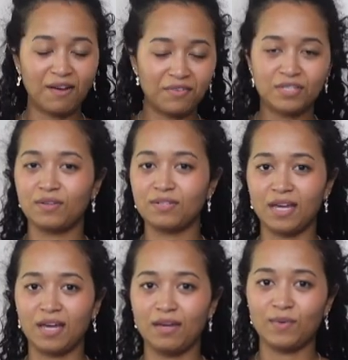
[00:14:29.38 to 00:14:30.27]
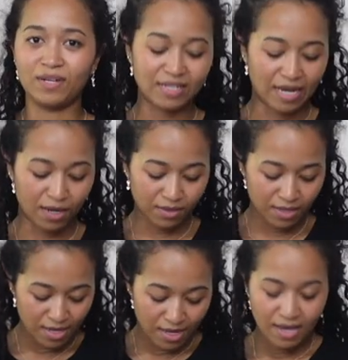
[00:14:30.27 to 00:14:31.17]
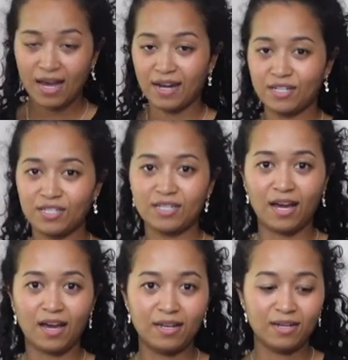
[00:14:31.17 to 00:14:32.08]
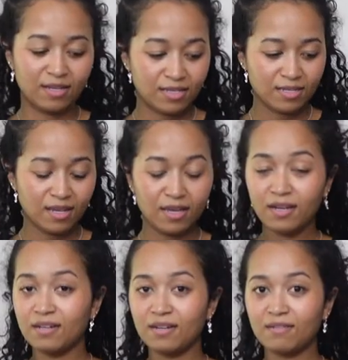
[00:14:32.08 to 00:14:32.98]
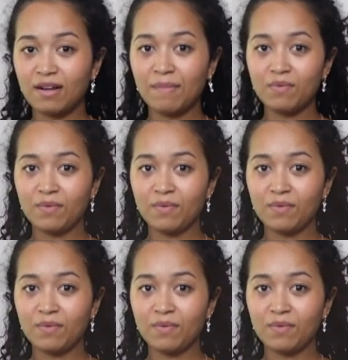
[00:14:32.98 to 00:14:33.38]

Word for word: every single day, went down, and I just tied this thing around my